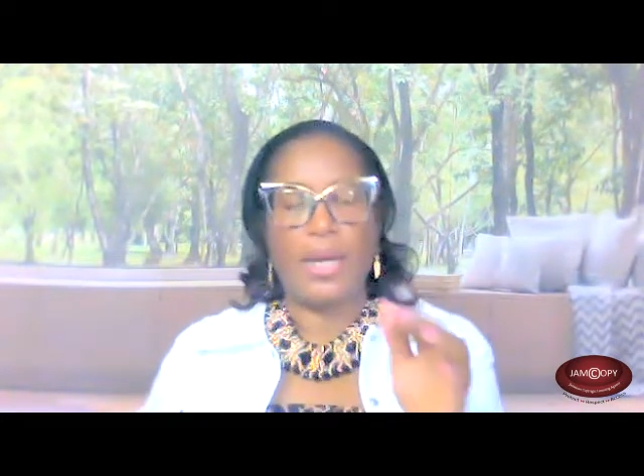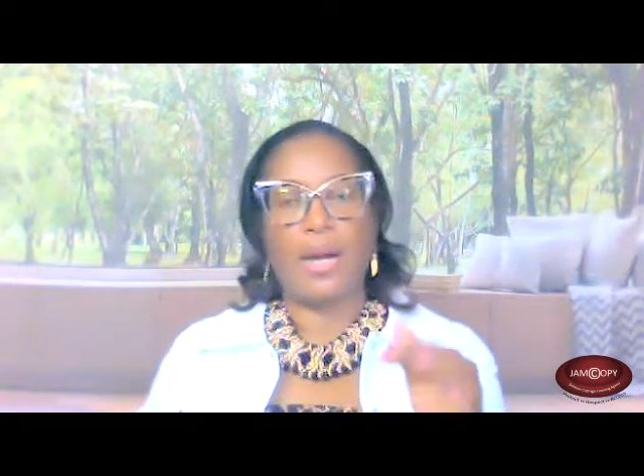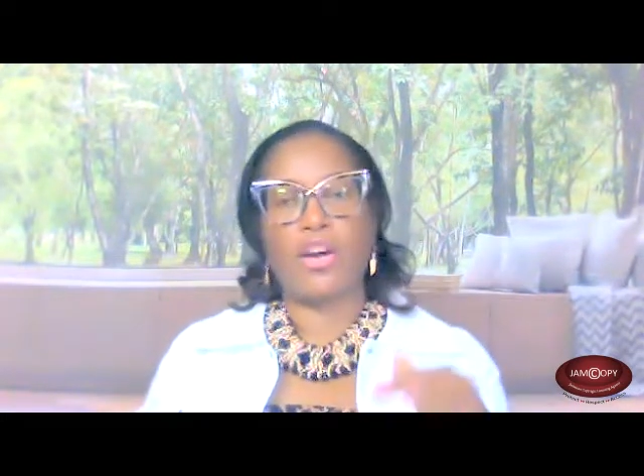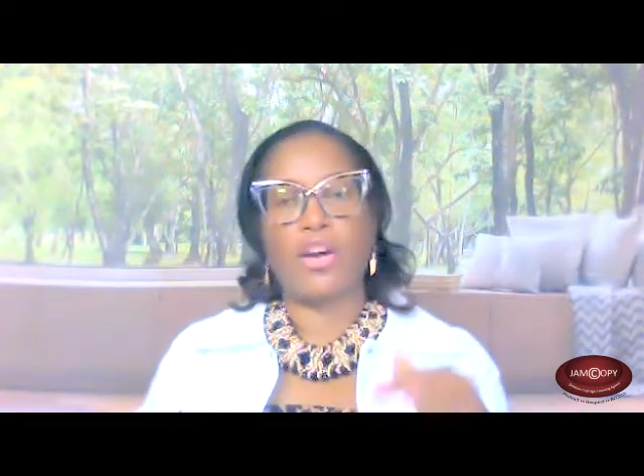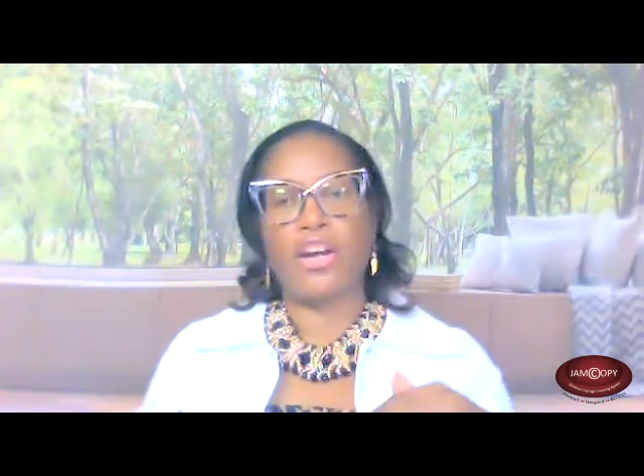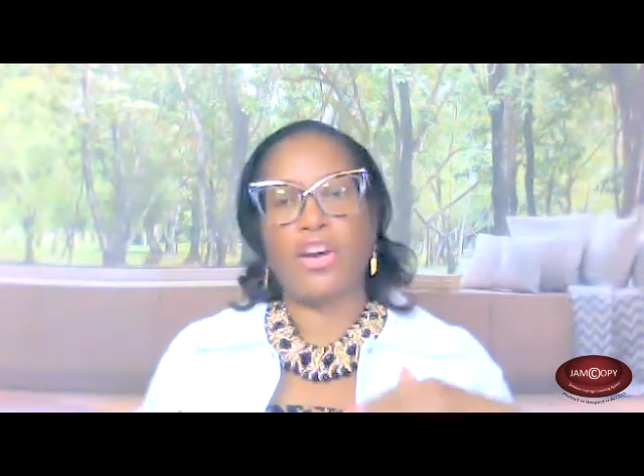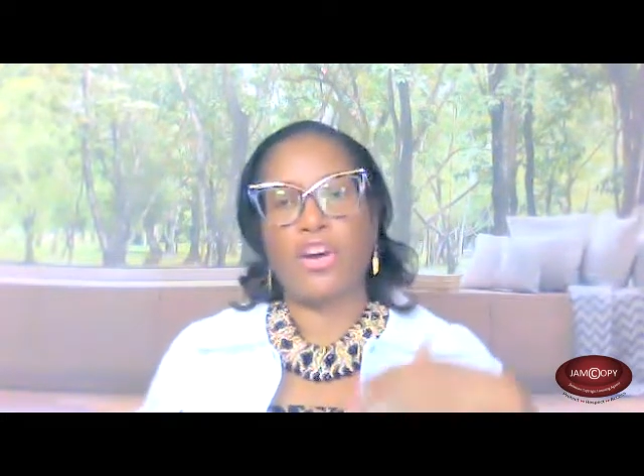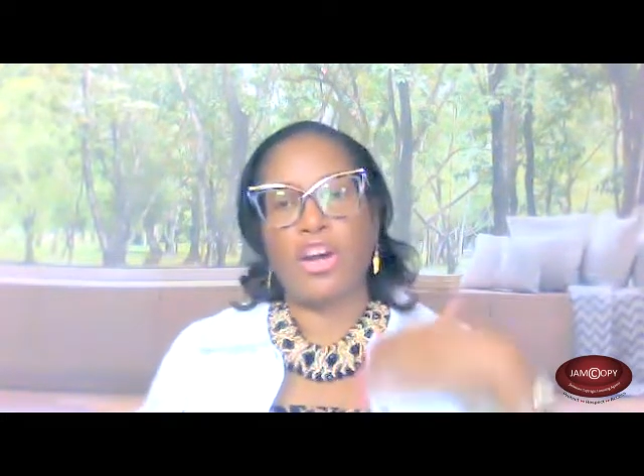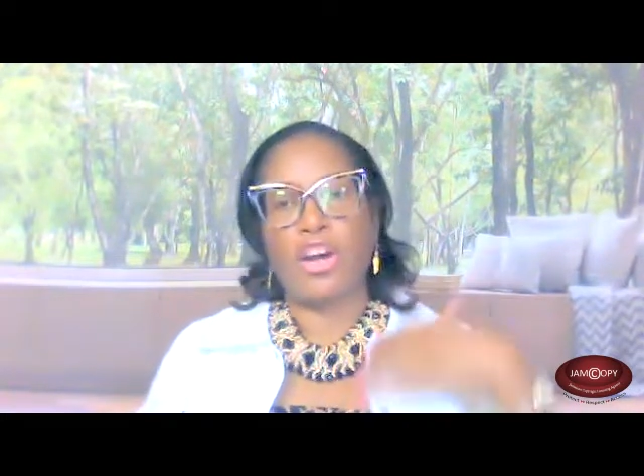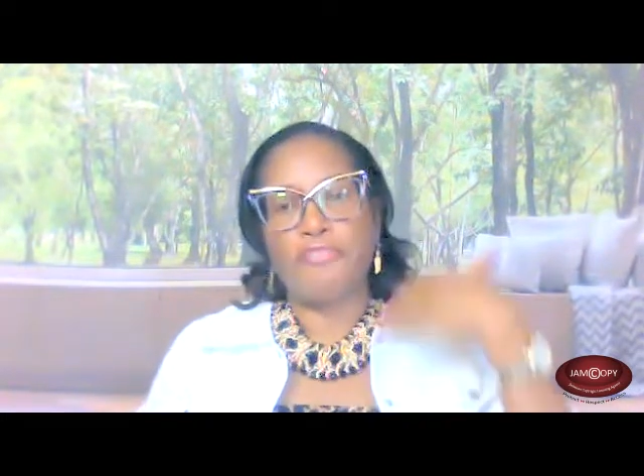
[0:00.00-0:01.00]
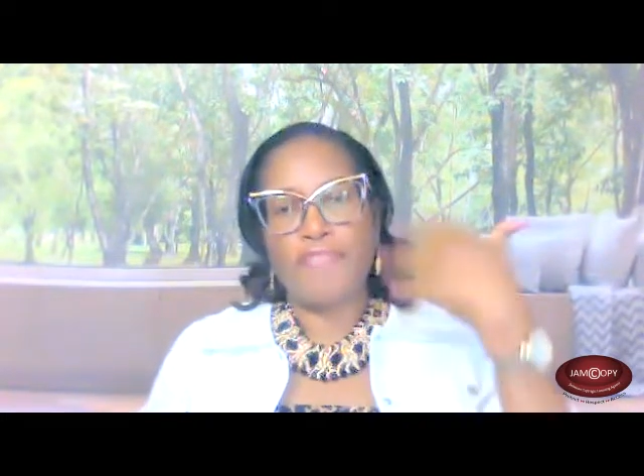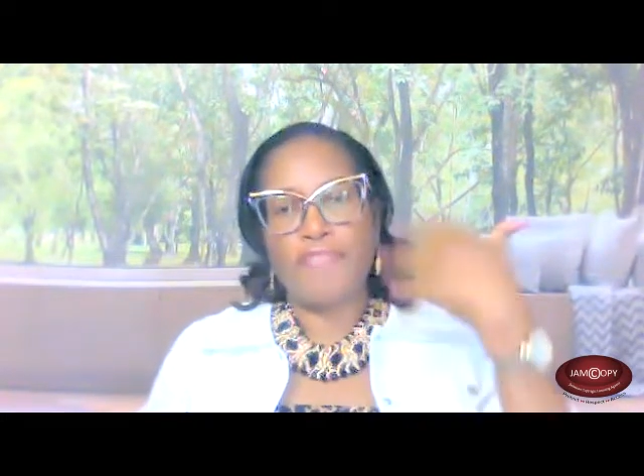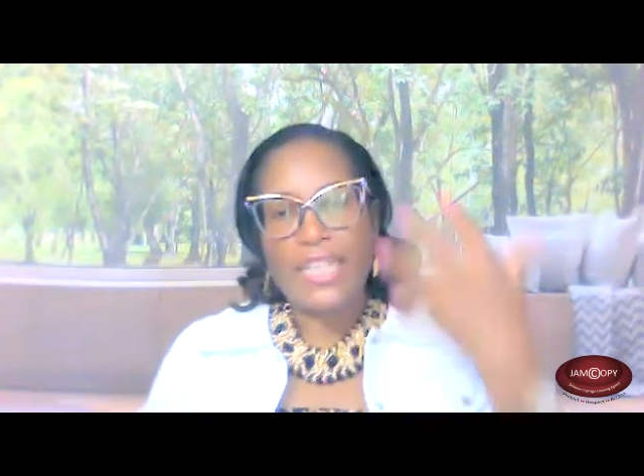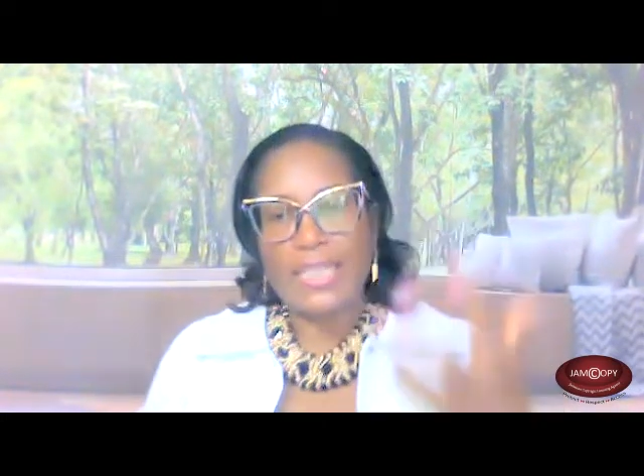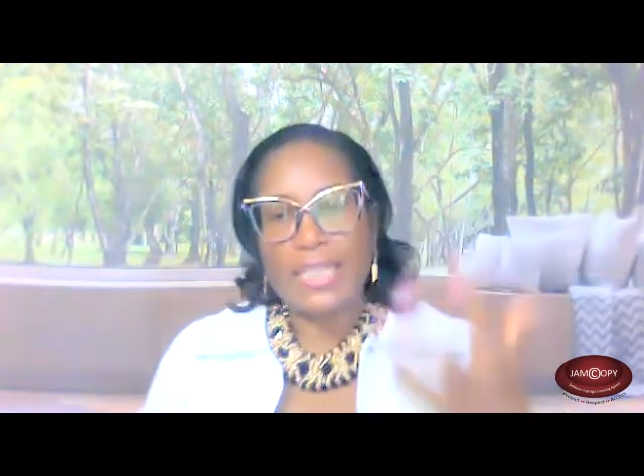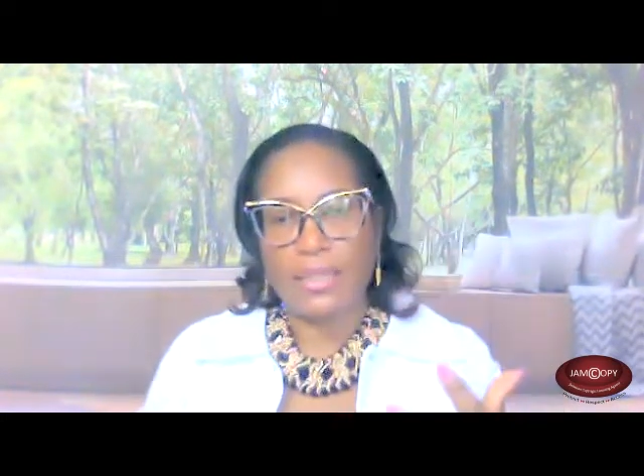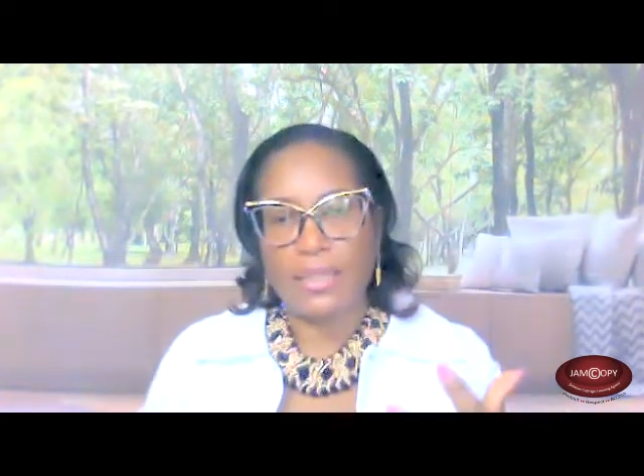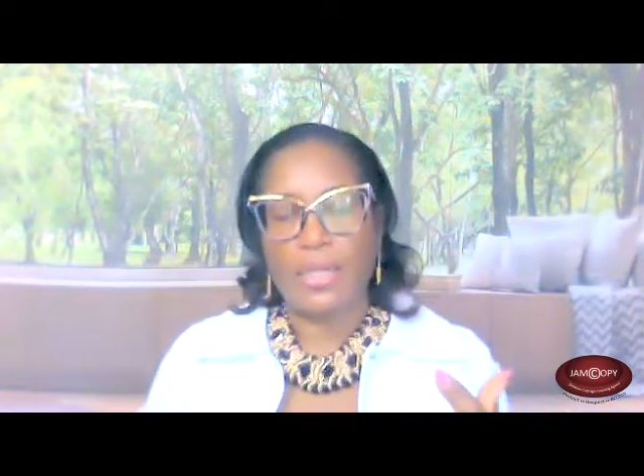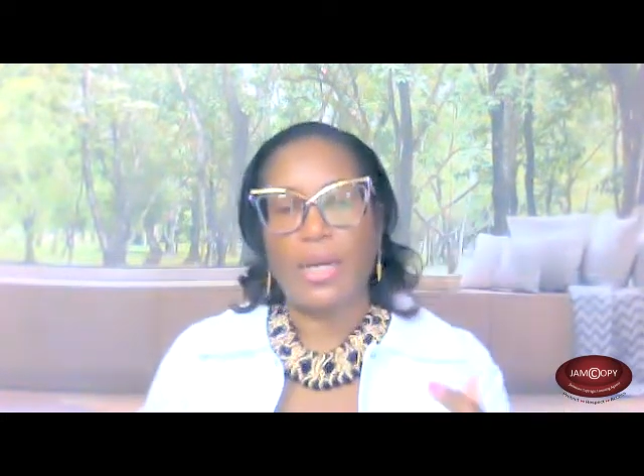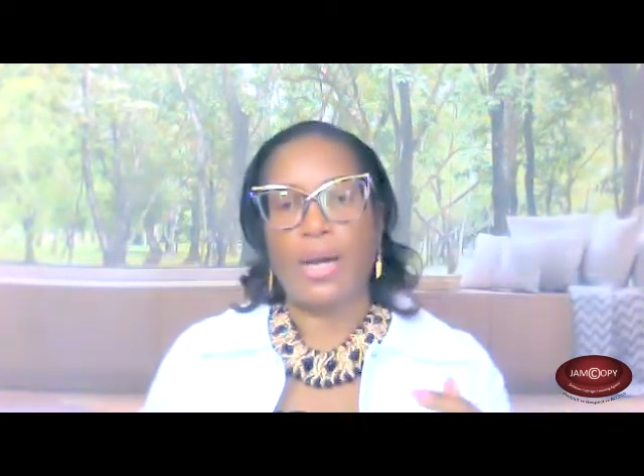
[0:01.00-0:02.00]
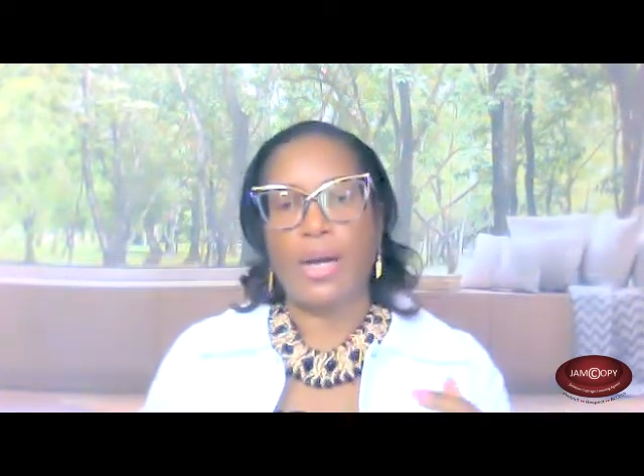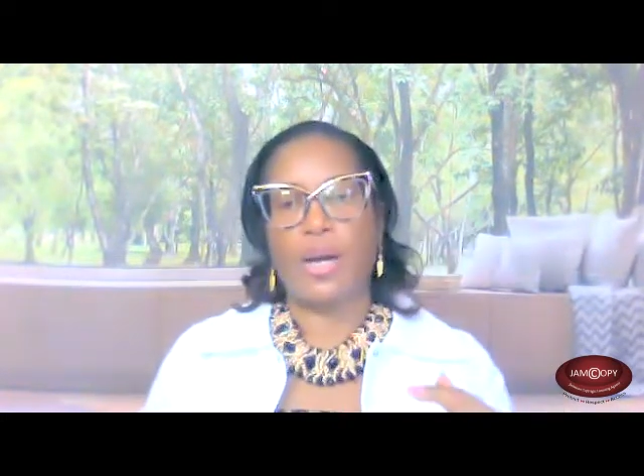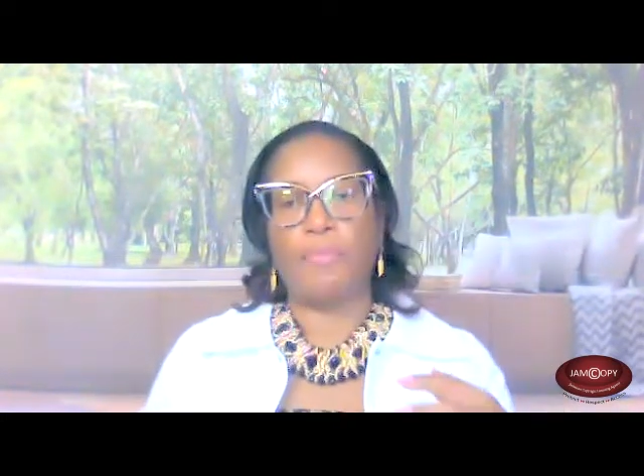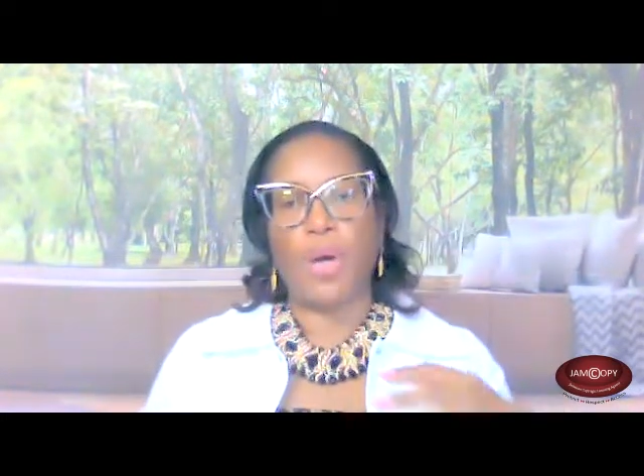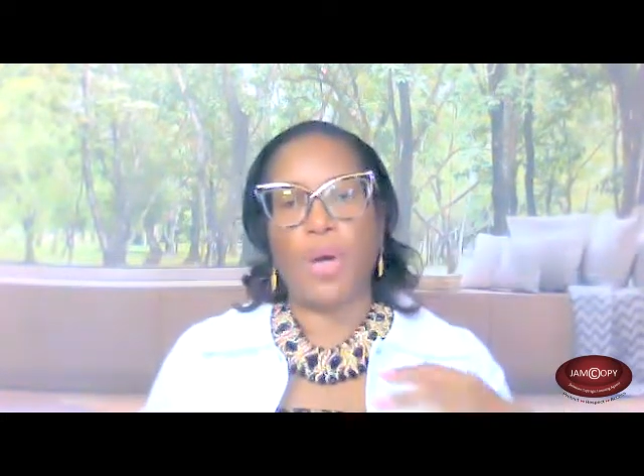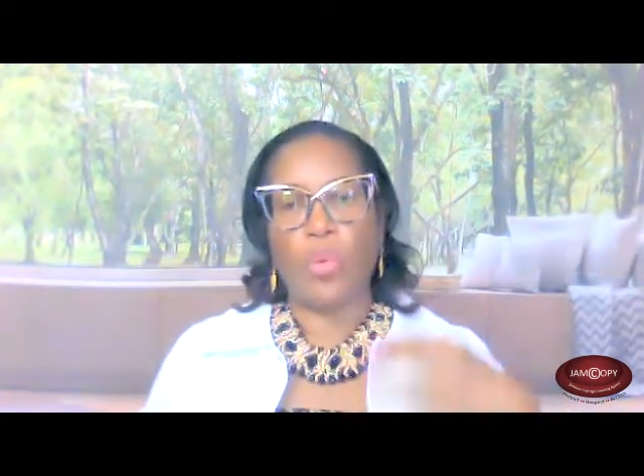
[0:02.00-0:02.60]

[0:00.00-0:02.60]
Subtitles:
or affected our